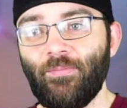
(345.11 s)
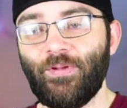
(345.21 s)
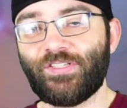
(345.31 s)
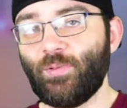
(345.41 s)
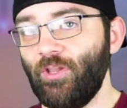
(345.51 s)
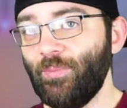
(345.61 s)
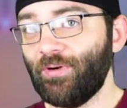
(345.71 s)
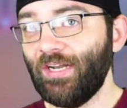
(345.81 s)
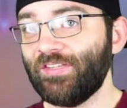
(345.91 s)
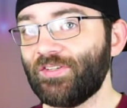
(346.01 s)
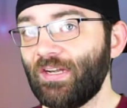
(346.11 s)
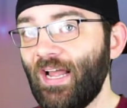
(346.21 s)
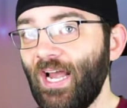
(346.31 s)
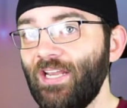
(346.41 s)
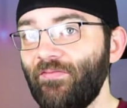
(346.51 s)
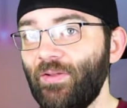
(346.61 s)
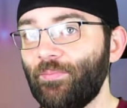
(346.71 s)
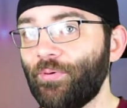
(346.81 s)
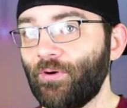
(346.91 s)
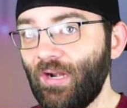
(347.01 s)
But some of their prices are kind of
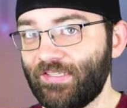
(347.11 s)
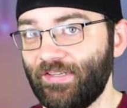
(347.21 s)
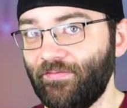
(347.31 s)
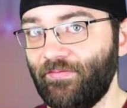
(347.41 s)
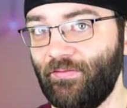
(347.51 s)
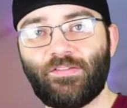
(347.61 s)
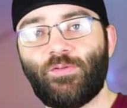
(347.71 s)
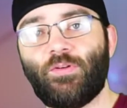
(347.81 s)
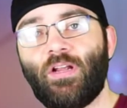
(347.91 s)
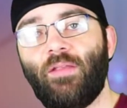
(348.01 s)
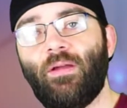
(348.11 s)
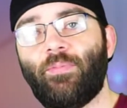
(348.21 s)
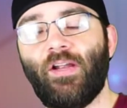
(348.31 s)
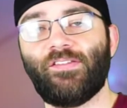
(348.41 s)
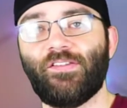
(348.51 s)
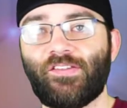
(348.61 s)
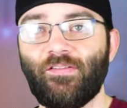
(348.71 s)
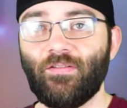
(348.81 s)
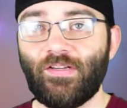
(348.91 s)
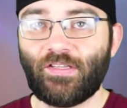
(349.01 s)
impressive. So since we're talking about prices,
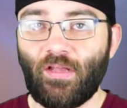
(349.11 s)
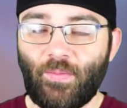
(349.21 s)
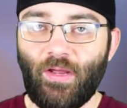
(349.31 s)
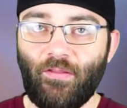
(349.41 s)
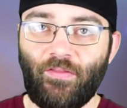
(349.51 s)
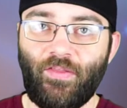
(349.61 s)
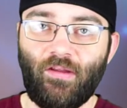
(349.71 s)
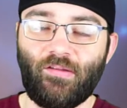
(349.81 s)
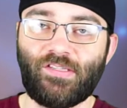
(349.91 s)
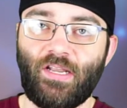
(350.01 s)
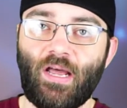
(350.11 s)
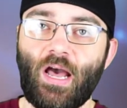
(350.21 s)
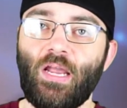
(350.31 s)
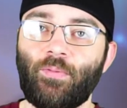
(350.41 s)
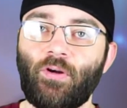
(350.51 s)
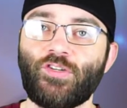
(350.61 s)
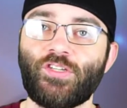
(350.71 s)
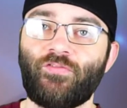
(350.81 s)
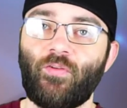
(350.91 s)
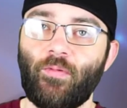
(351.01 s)
let's talk about the things that I
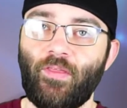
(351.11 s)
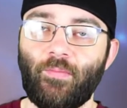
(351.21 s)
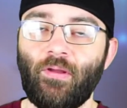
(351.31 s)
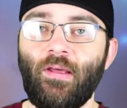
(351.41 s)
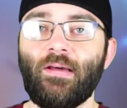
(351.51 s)
purchased from them.